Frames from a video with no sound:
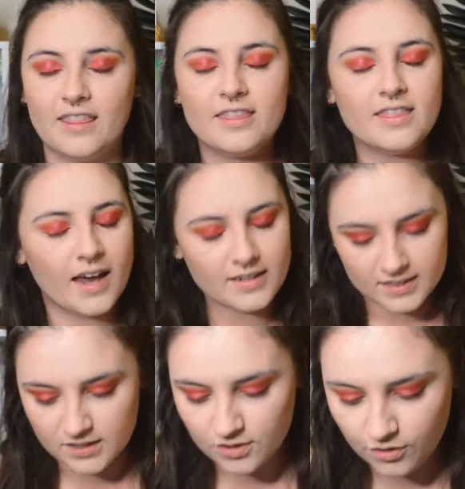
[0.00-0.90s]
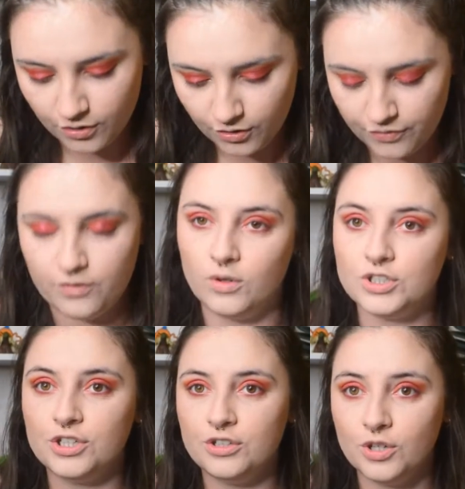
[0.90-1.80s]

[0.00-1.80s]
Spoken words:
That is Goon of Fortune.